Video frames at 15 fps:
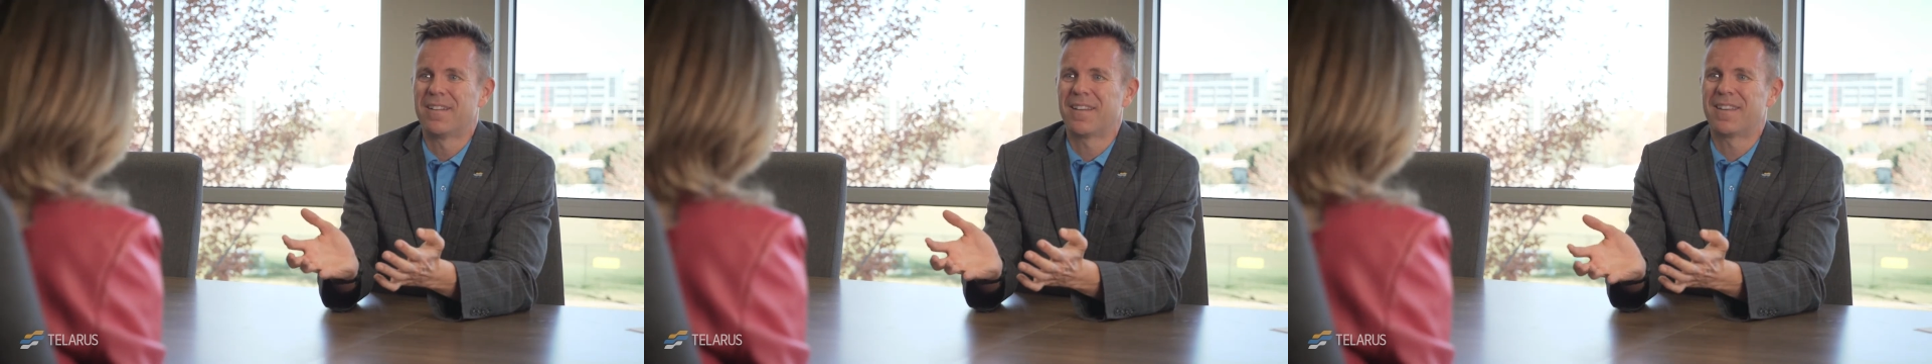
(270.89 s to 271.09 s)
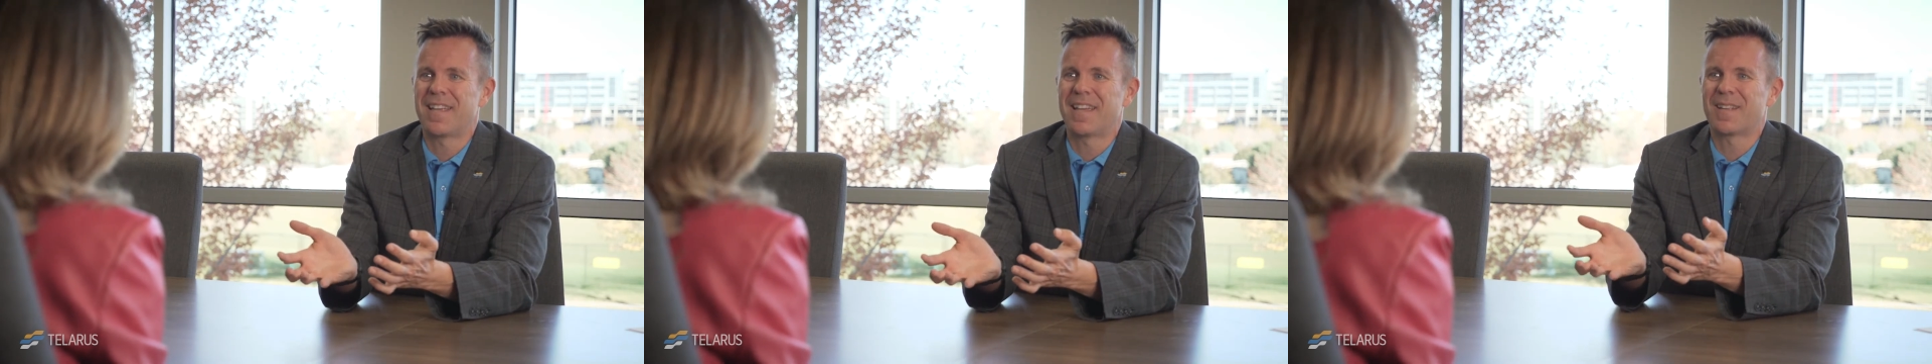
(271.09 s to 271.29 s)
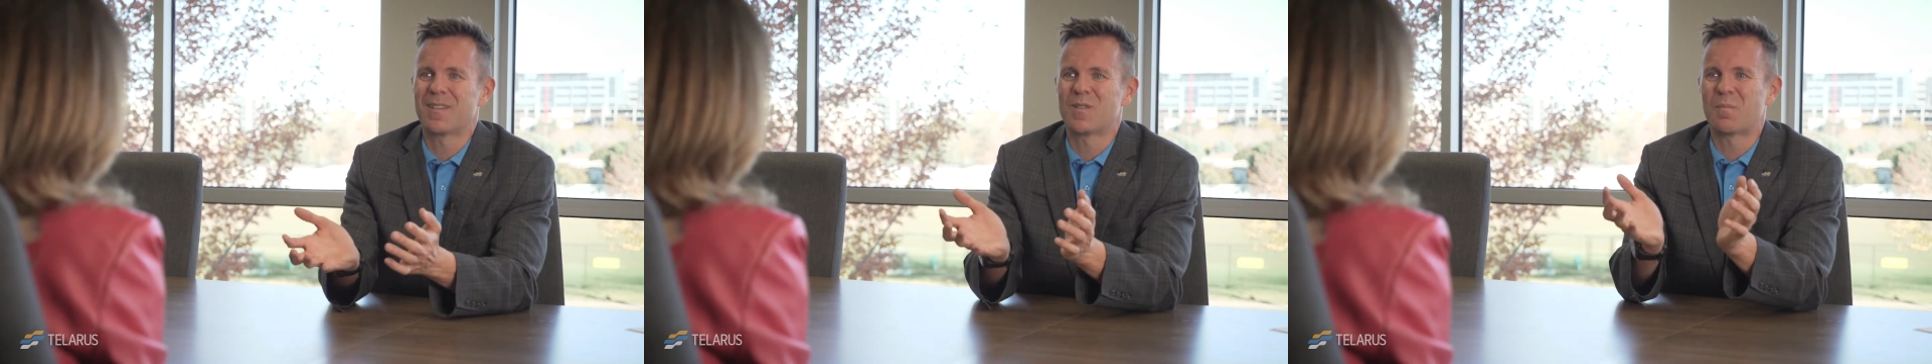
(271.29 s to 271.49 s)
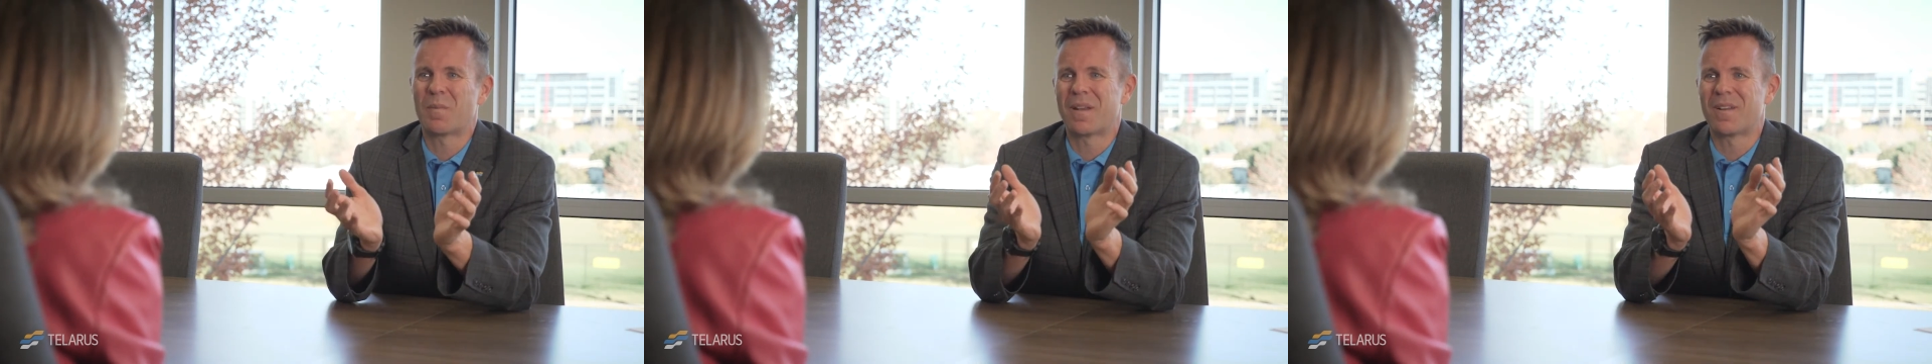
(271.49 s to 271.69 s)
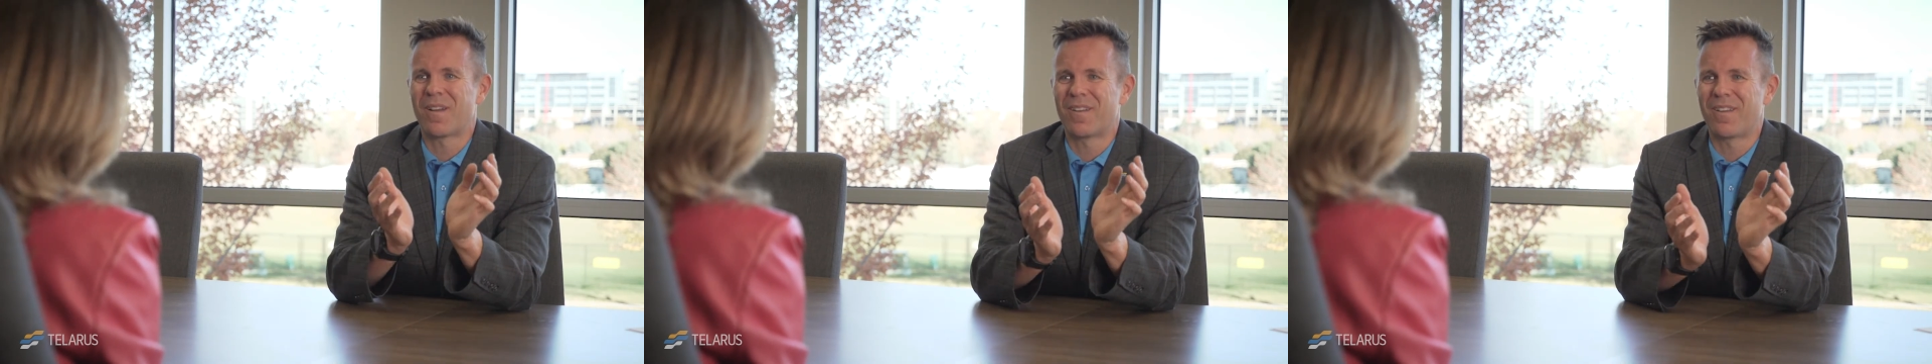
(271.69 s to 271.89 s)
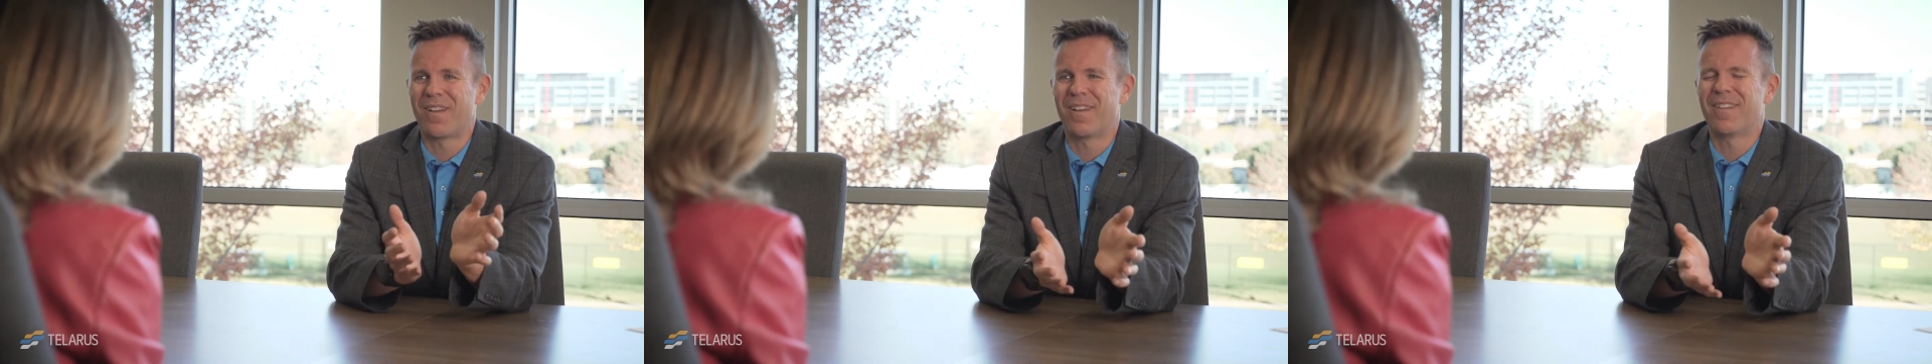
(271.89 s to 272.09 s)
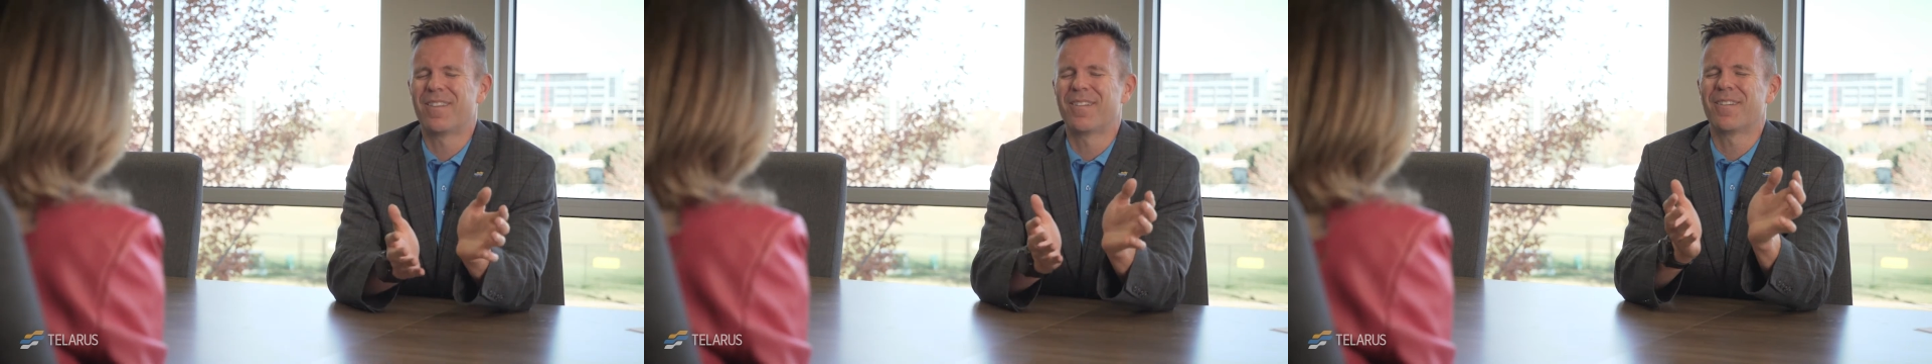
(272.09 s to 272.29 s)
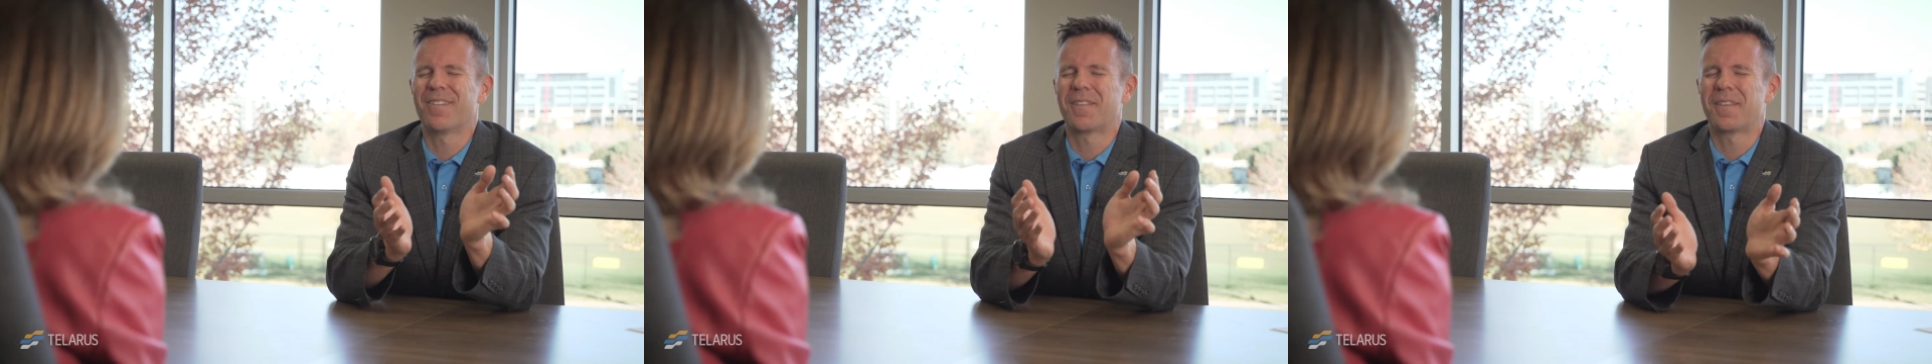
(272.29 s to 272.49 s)
that they can spend on
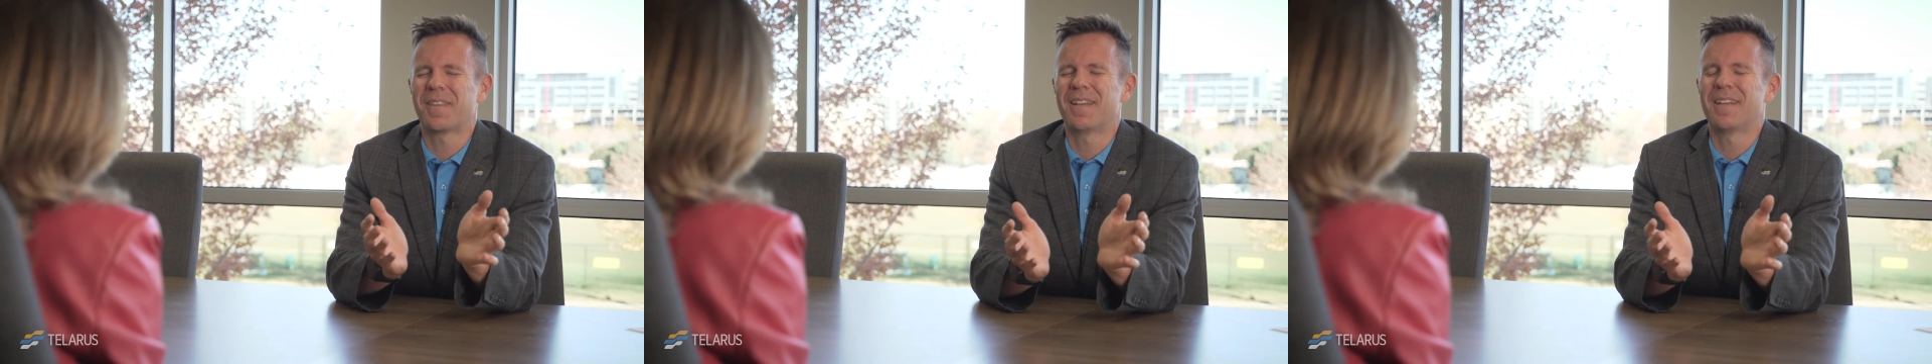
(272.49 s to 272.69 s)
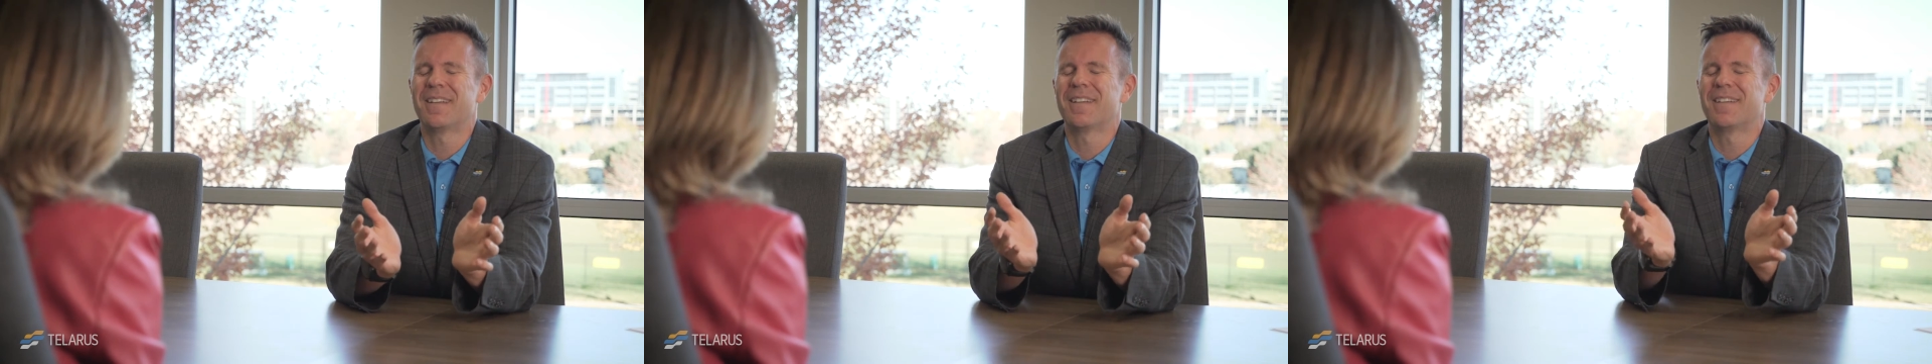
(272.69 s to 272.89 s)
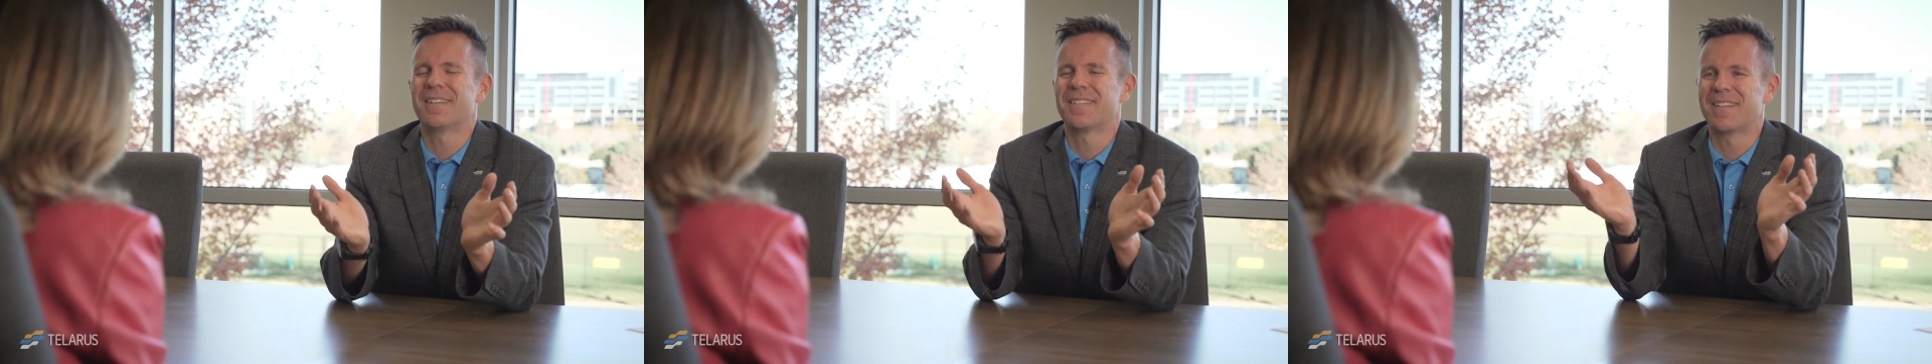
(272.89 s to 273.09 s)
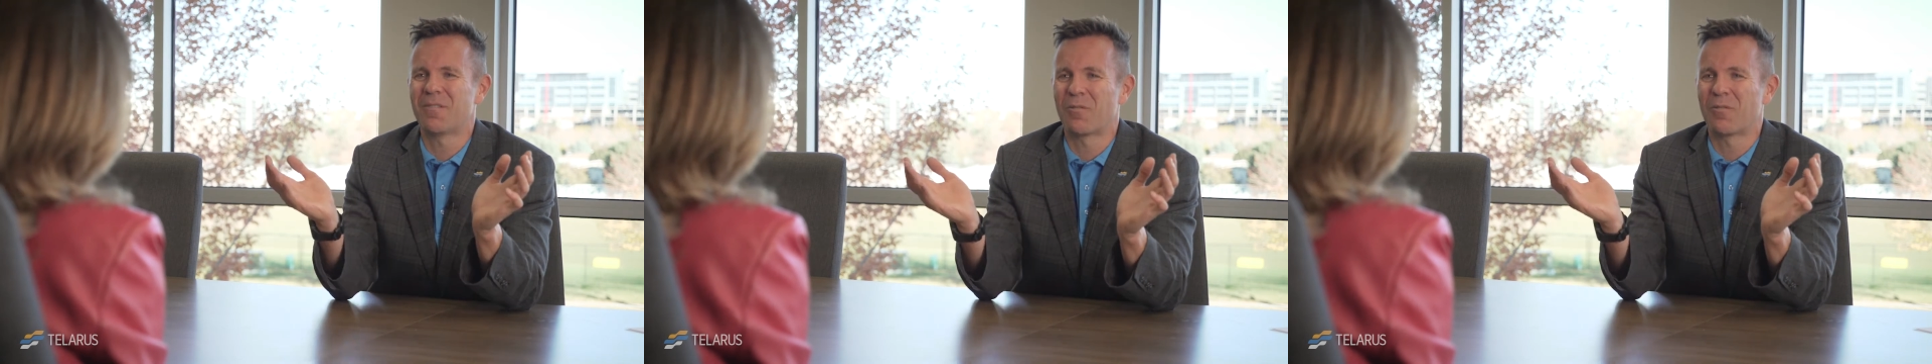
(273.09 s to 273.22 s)
other things